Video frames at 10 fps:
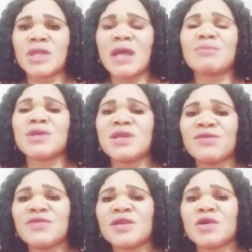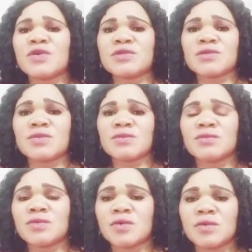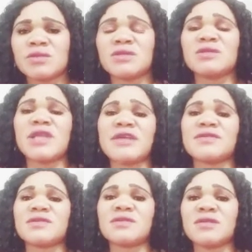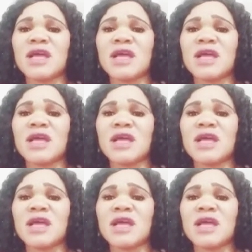And be giving God thanks